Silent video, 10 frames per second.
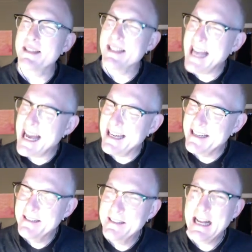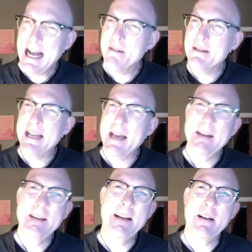that? How is that
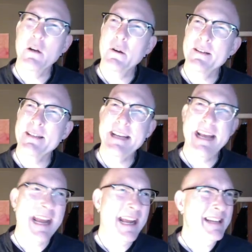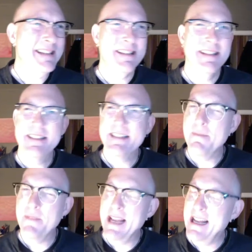a currency and
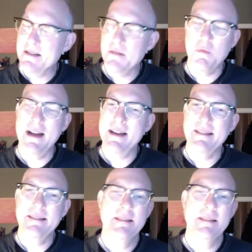something else? What?